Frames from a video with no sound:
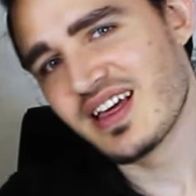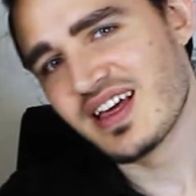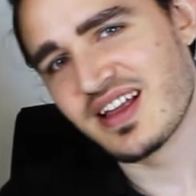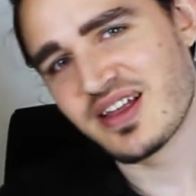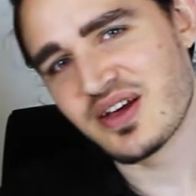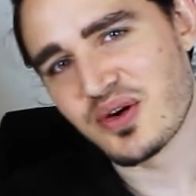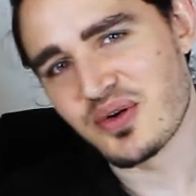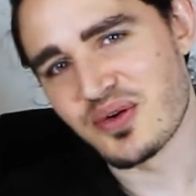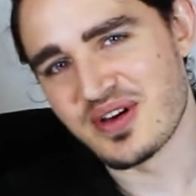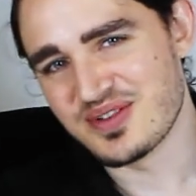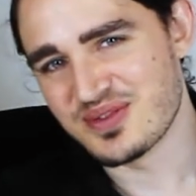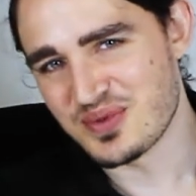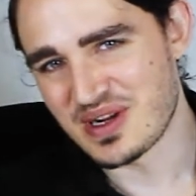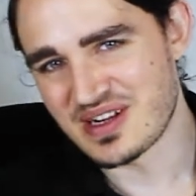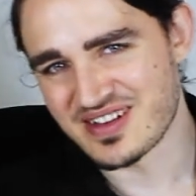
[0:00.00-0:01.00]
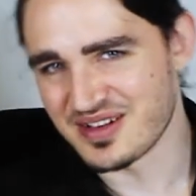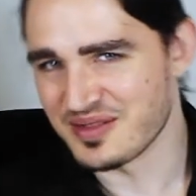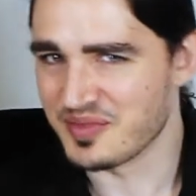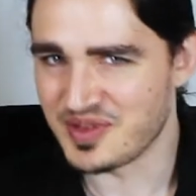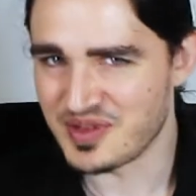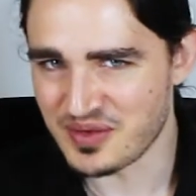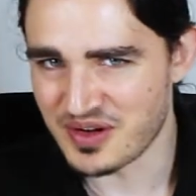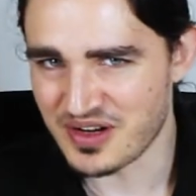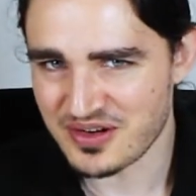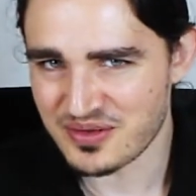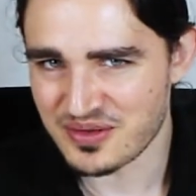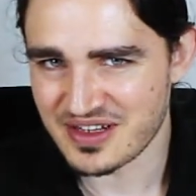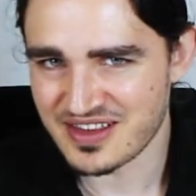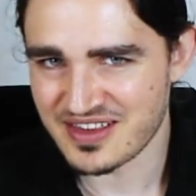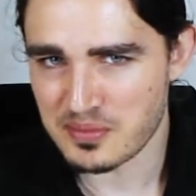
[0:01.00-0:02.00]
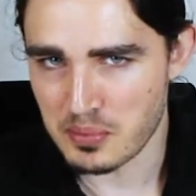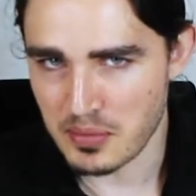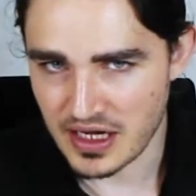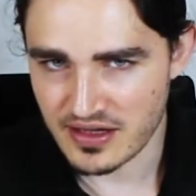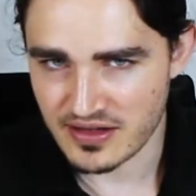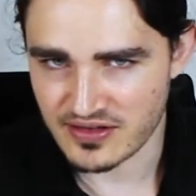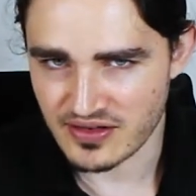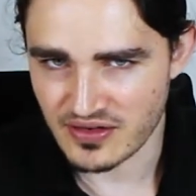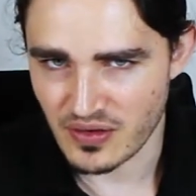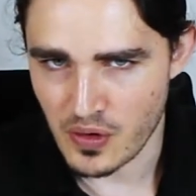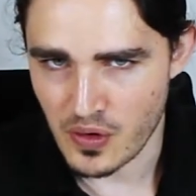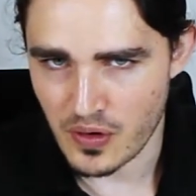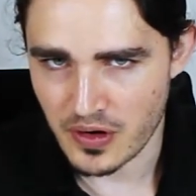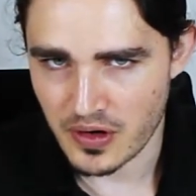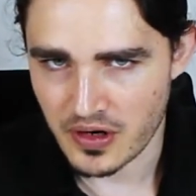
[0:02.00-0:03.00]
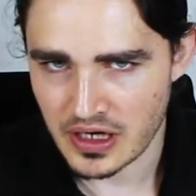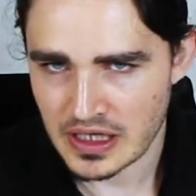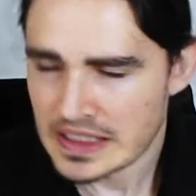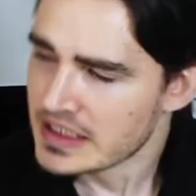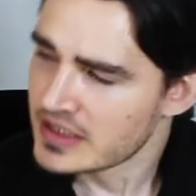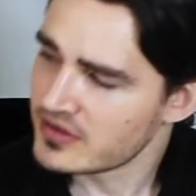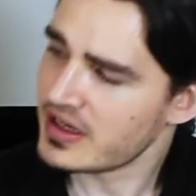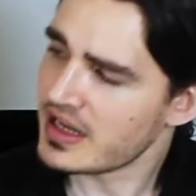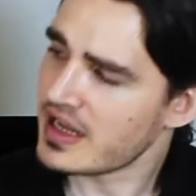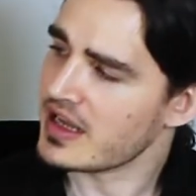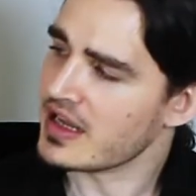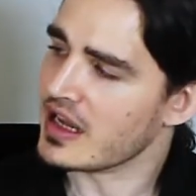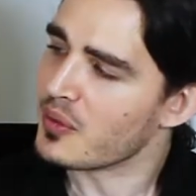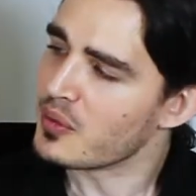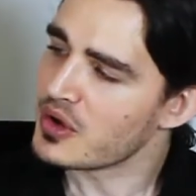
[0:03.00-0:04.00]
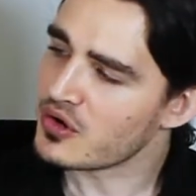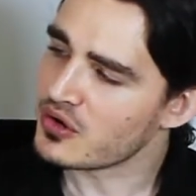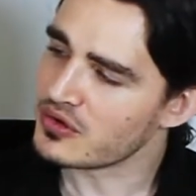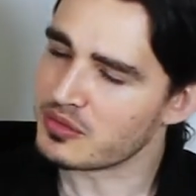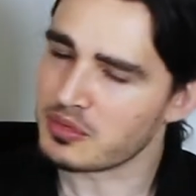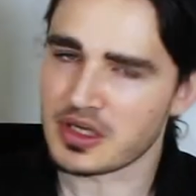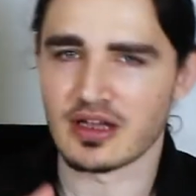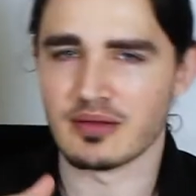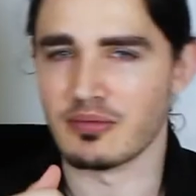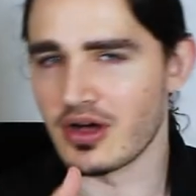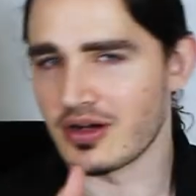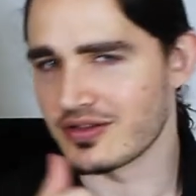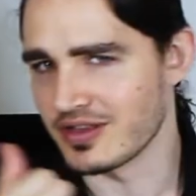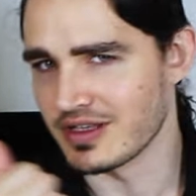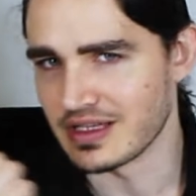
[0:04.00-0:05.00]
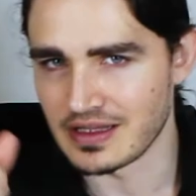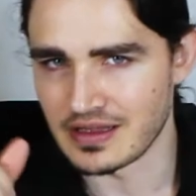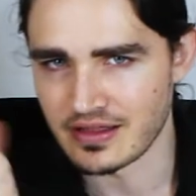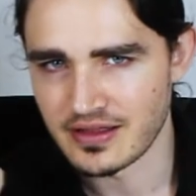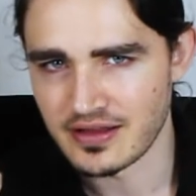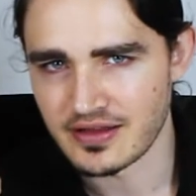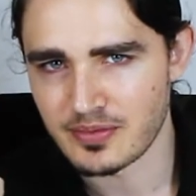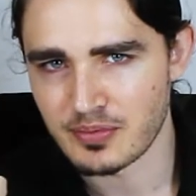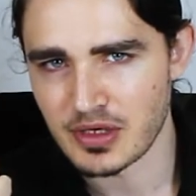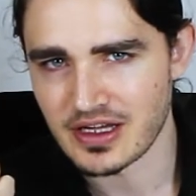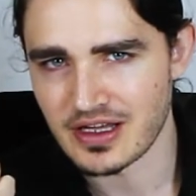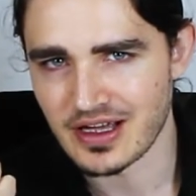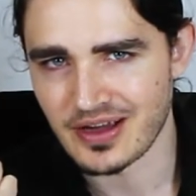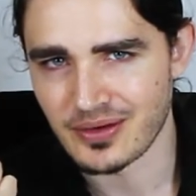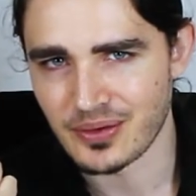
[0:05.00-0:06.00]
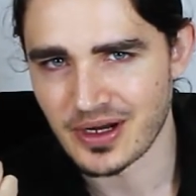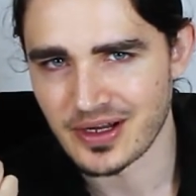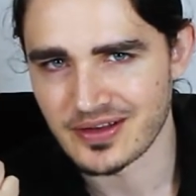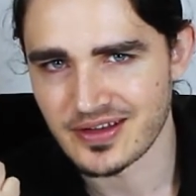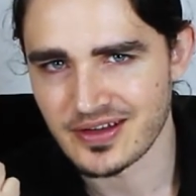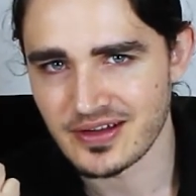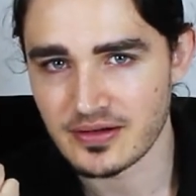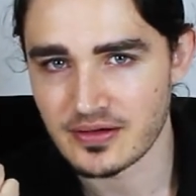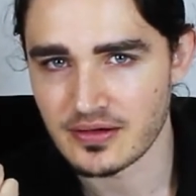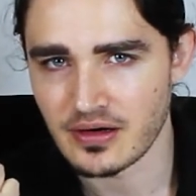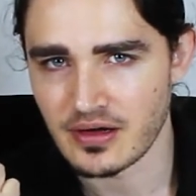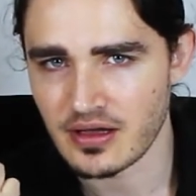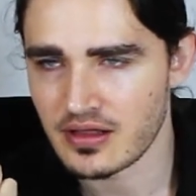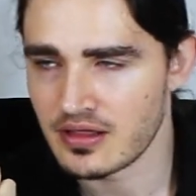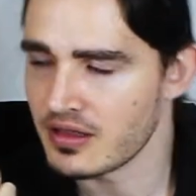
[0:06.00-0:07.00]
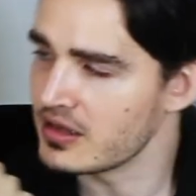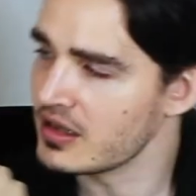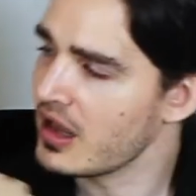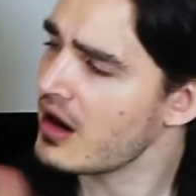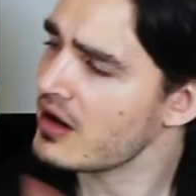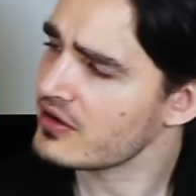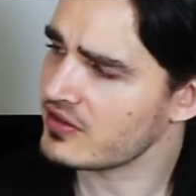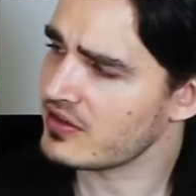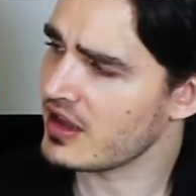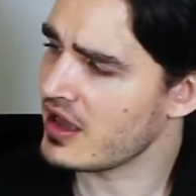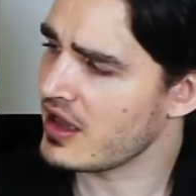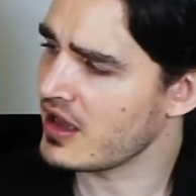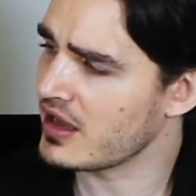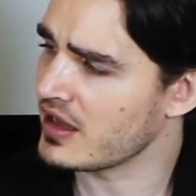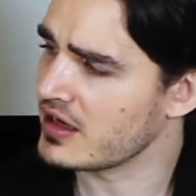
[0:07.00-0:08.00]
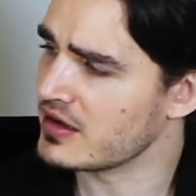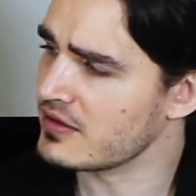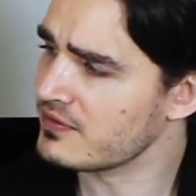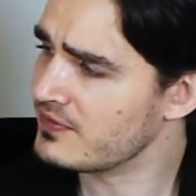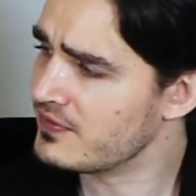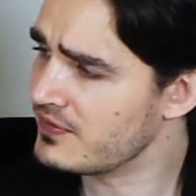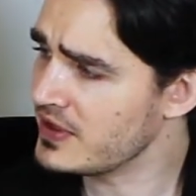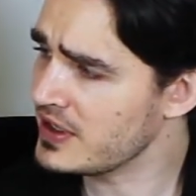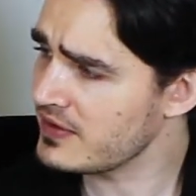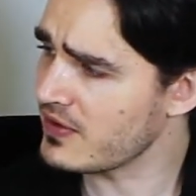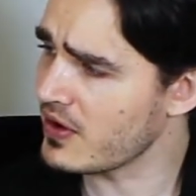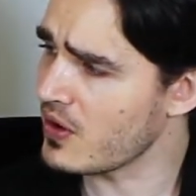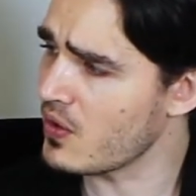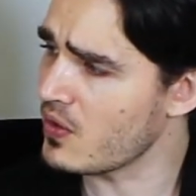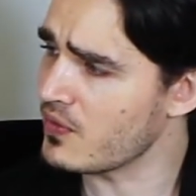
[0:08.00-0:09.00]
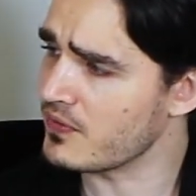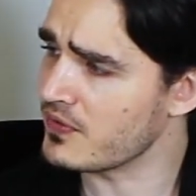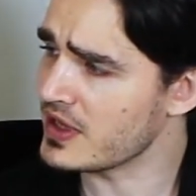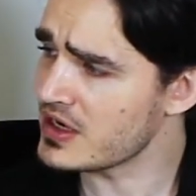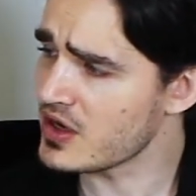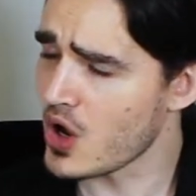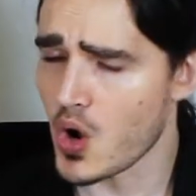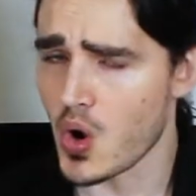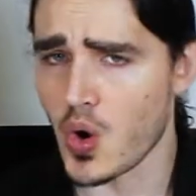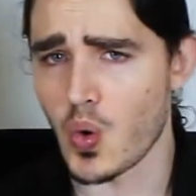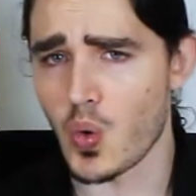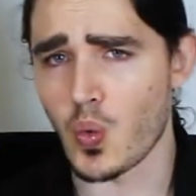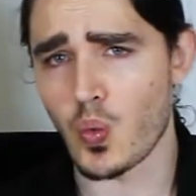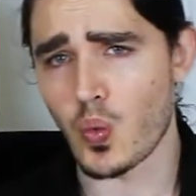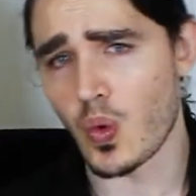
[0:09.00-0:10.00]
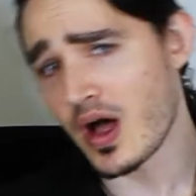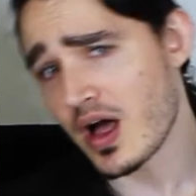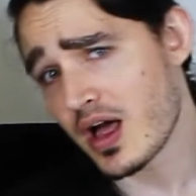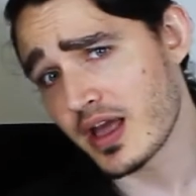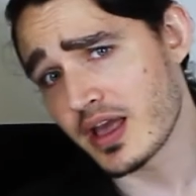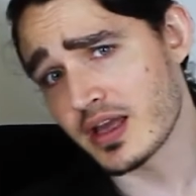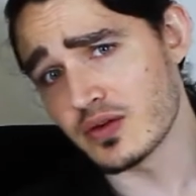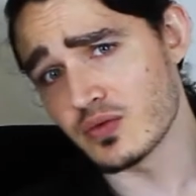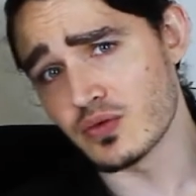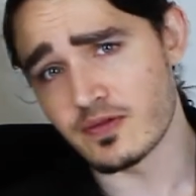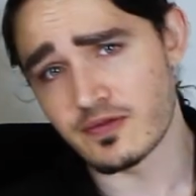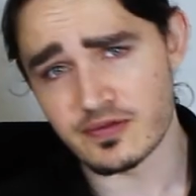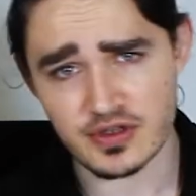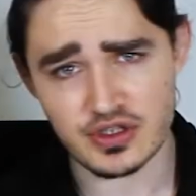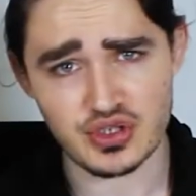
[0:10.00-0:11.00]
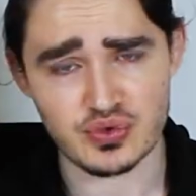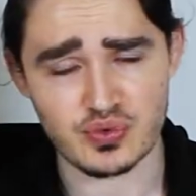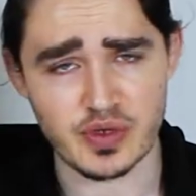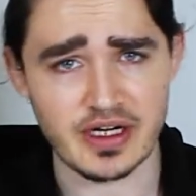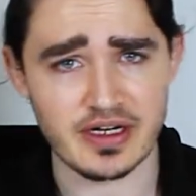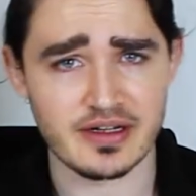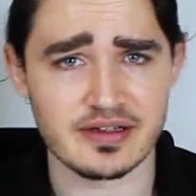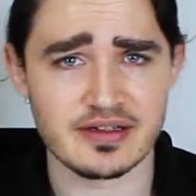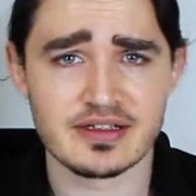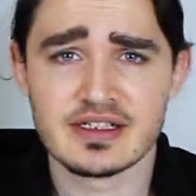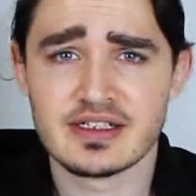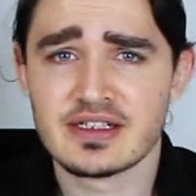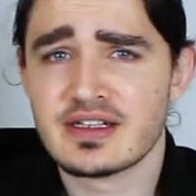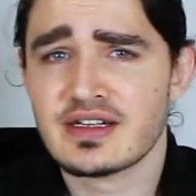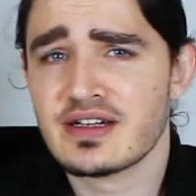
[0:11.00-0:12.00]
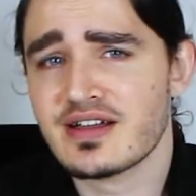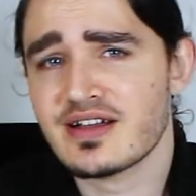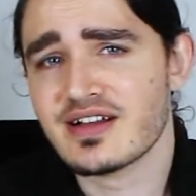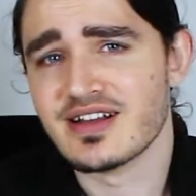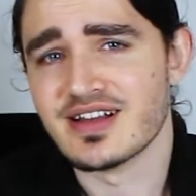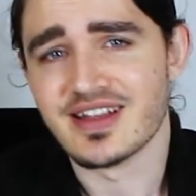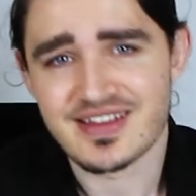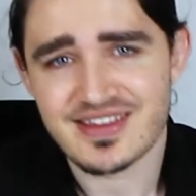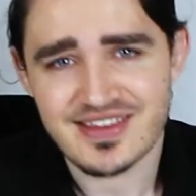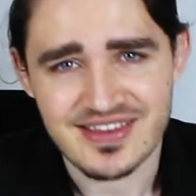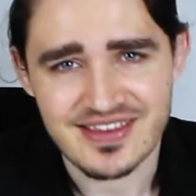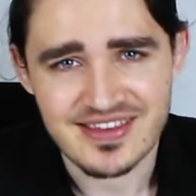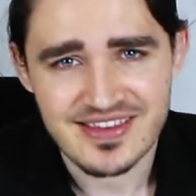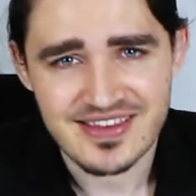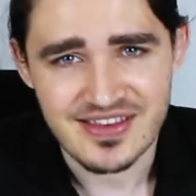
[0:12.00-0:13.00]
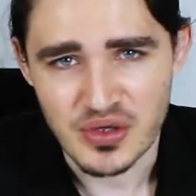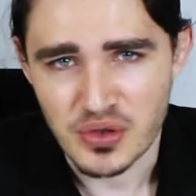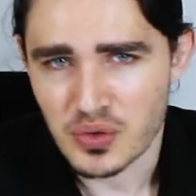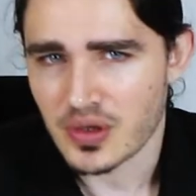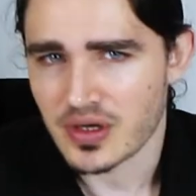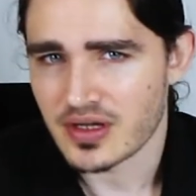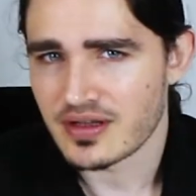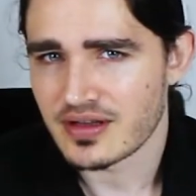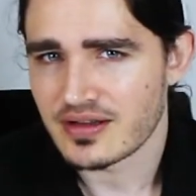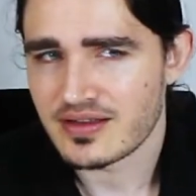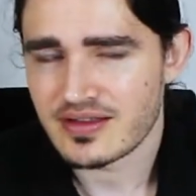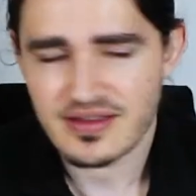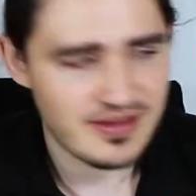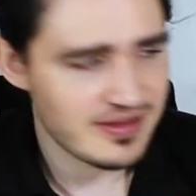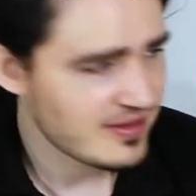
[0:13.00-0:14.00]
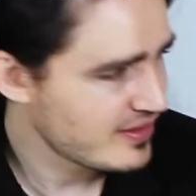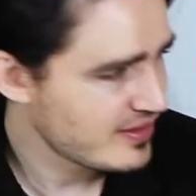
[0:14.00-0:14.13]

Hello and welcome to Owen's Megastore. Today we're going to be unboxing this big guy right here, the Klarstein Vivo Vino wine refrigerator. Let's do it.